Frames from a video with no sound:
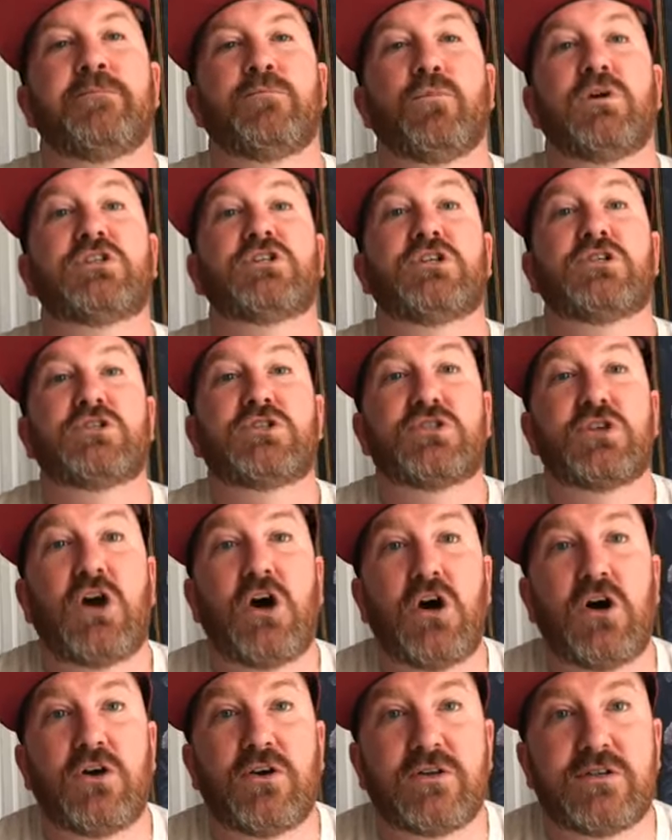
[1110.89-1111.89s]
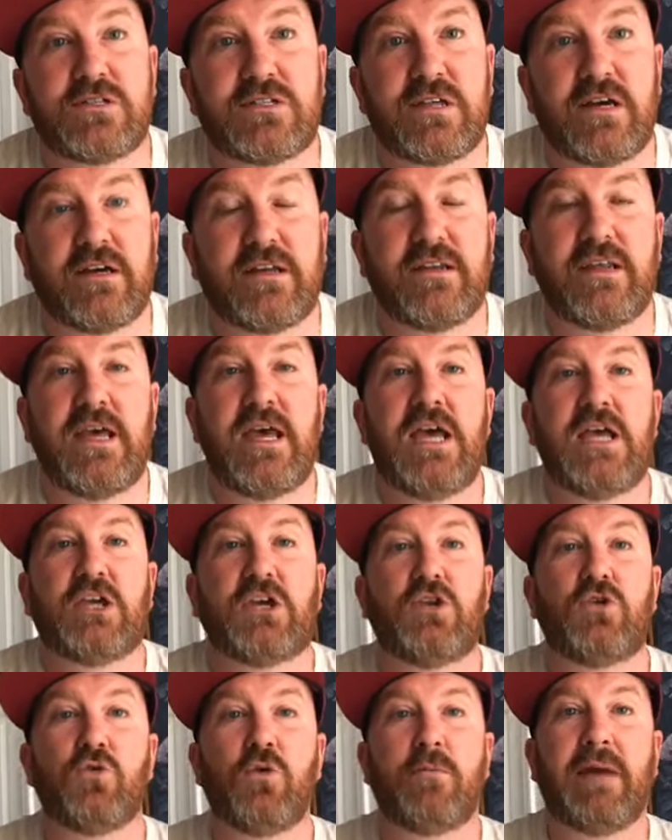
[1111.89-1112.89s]
When she saw her son.
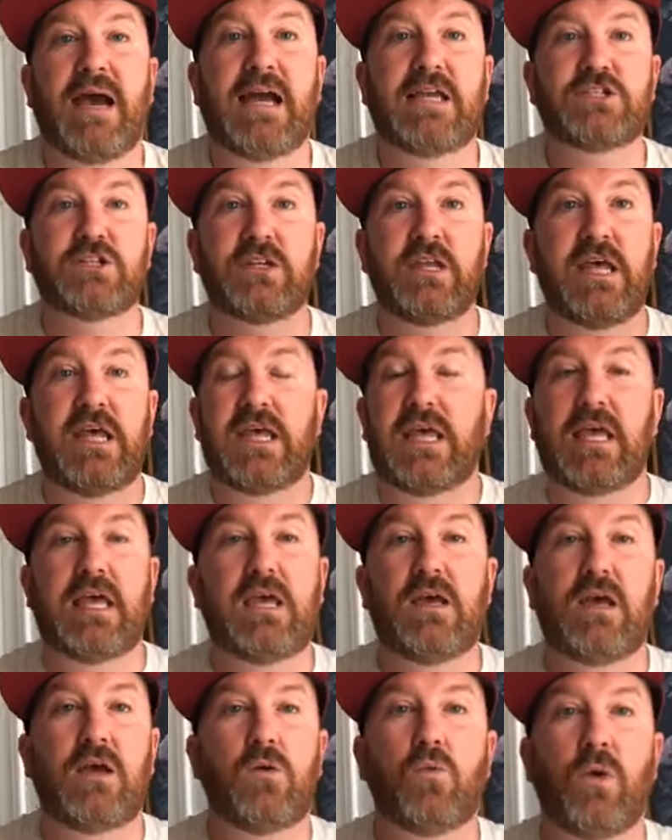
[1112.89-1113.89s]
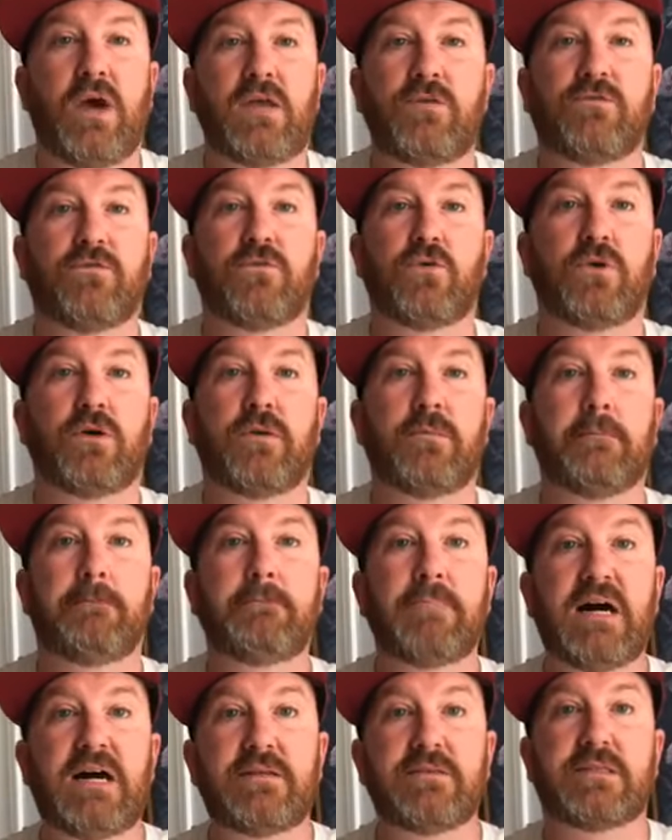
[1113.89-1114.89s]
Can you imagine? It went for
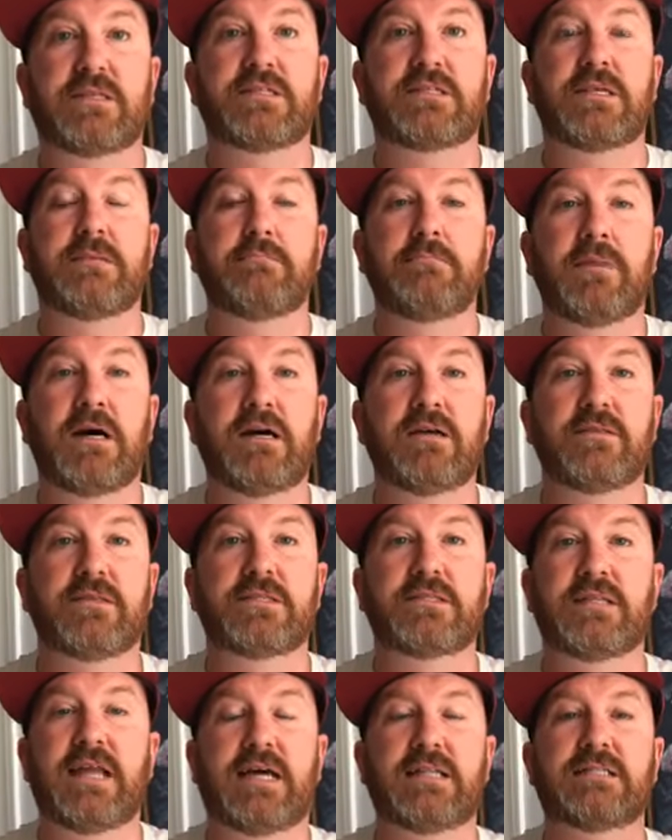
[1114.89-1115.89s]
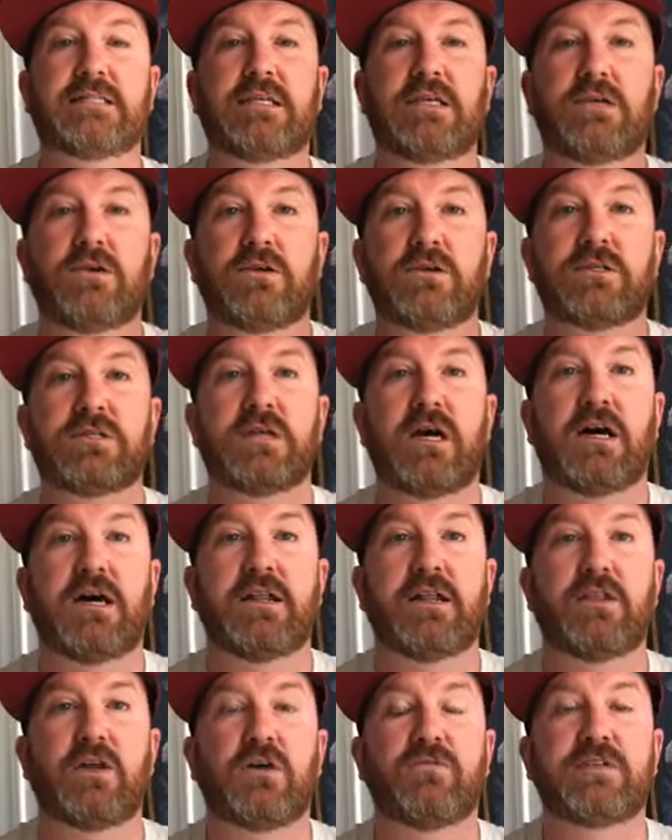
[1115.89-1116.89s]
months and months not seeing her son,
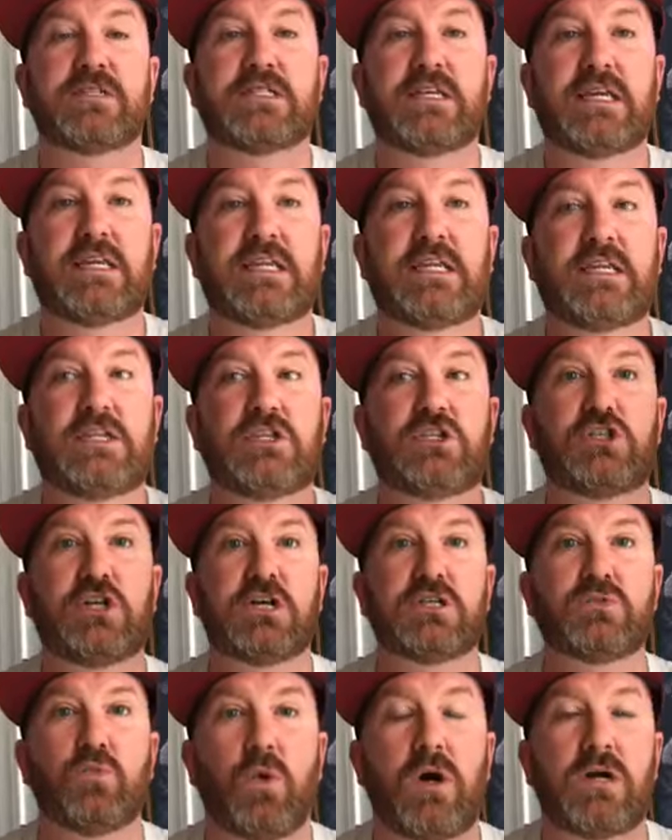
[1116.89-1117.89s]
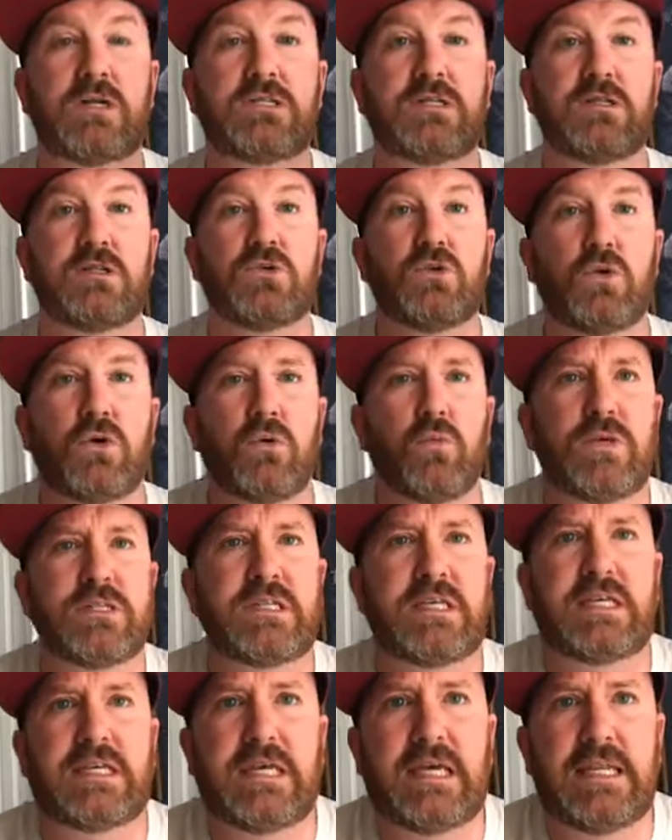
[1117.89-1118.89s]
and all of a sudden he just walks in the door. Was
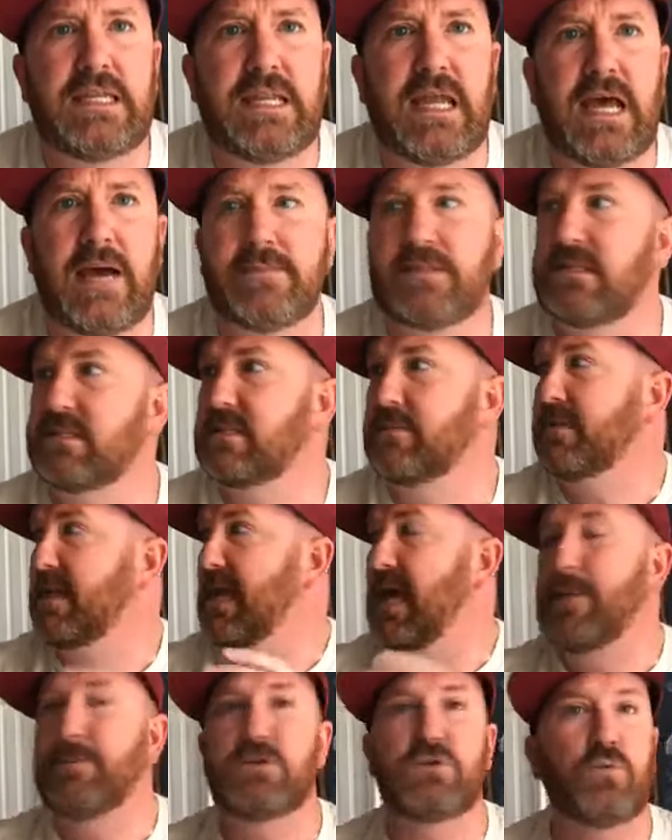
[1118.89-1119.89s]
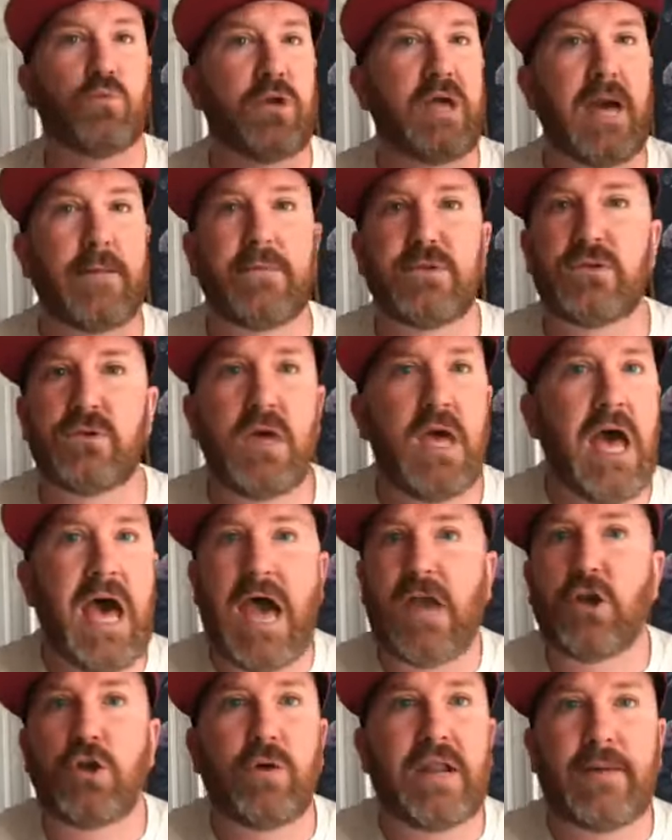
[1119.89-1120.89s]
he kidnapped? Did something happen to him? What happened to him? I
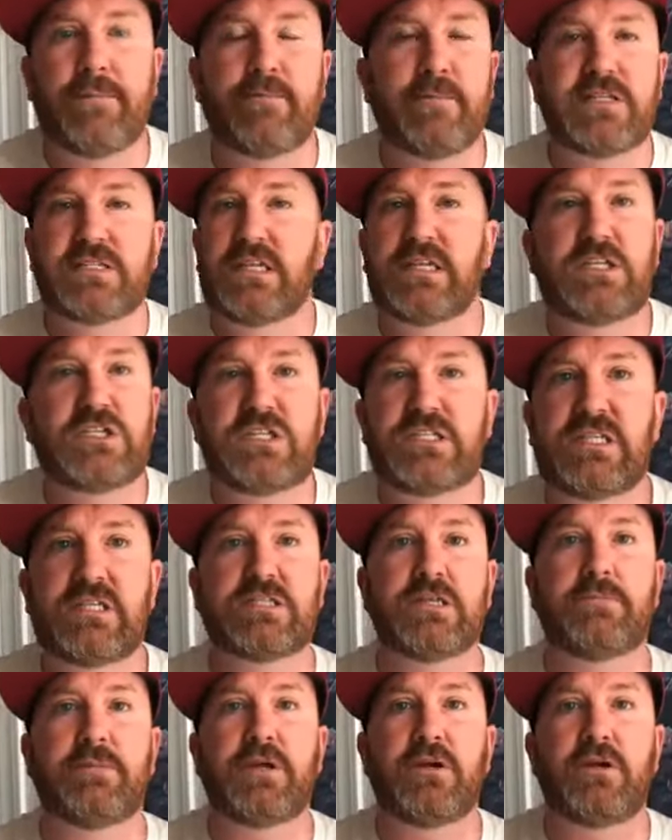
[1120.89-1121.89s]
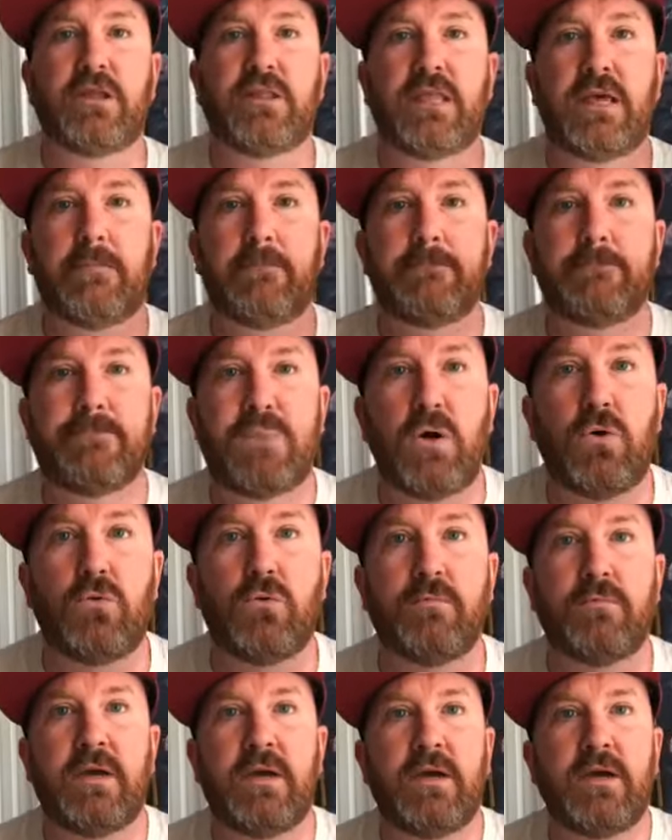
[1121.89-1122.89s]
don't know what happened to my son. He just disappeared, and then
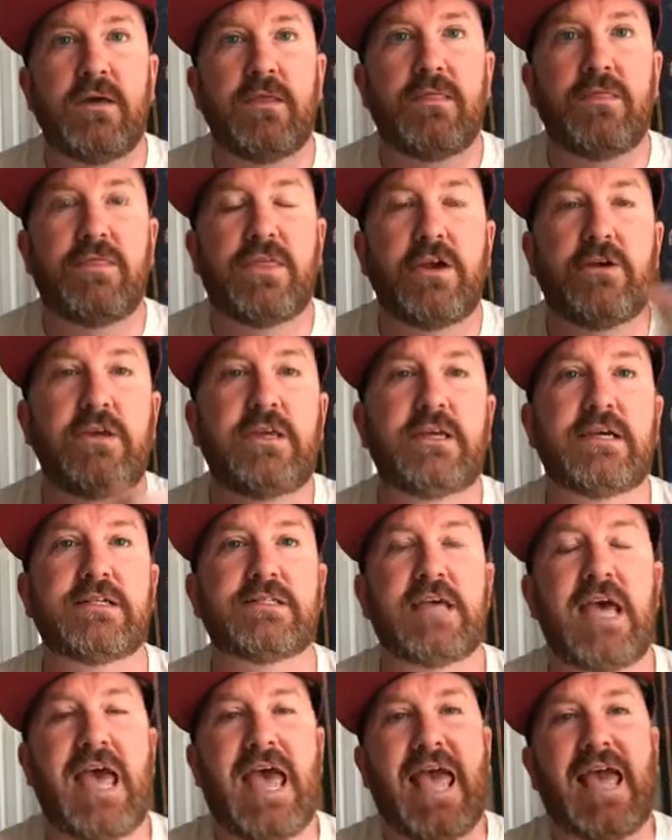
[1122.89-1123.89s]
boom, there he is.